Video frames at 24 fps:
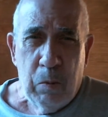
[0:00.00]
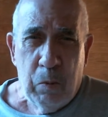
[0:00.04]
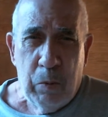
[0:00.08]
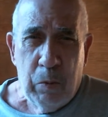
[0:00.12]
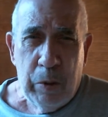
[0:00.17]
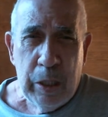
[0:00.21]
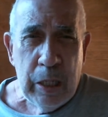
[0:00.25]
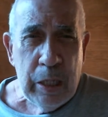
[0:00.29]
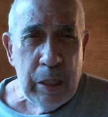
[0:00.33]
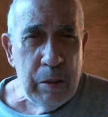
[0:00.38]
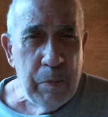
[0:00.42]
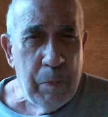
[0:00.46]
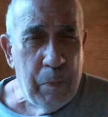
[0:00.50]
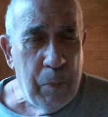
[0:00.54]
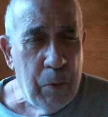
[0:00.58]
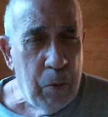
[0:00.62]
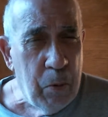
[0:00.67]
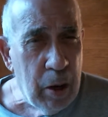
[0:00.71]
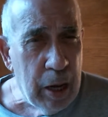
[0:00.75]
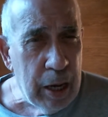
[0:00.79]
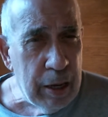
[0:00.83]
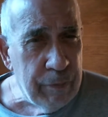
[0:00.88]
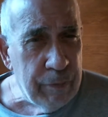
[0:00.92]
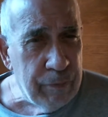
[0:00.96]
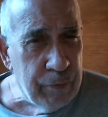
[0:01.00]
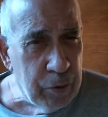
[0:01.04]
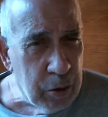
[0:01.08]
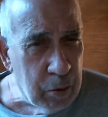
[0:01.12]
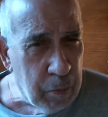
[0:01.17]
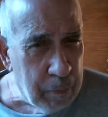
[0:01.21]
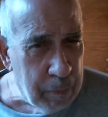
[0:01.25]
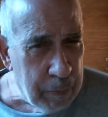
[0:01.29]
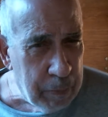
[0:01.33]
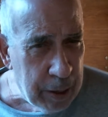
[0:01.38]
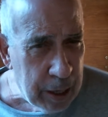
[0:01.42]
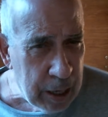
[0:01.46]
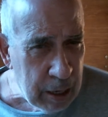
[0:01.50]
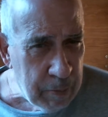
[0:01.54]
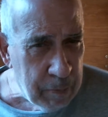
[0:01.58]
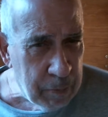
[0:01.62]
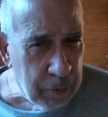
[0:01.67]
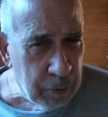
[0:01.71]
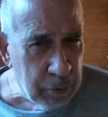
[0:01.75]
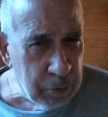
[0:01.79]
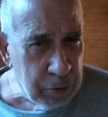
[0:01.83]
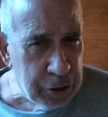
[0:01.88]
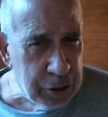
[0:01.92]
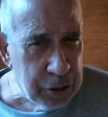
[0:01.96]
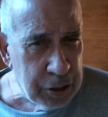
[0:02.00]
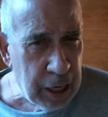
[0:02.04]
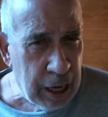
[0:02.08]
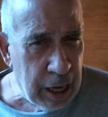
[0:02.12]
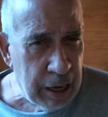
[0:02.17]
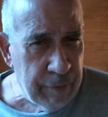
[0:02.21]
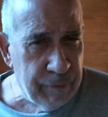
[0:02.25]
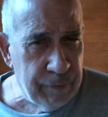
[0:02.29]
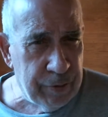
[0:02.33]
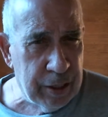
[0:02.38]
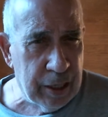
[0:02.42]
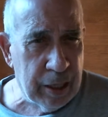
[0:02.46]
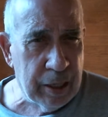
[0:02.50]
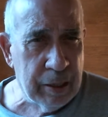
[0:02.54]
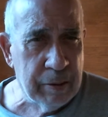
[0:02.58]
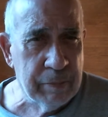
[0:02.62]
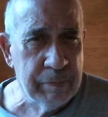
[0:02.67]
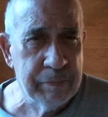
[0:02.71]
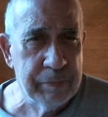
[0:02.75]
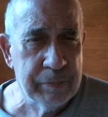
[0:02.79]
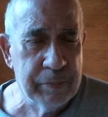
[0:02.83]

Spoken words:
We need to pray for the people's safety.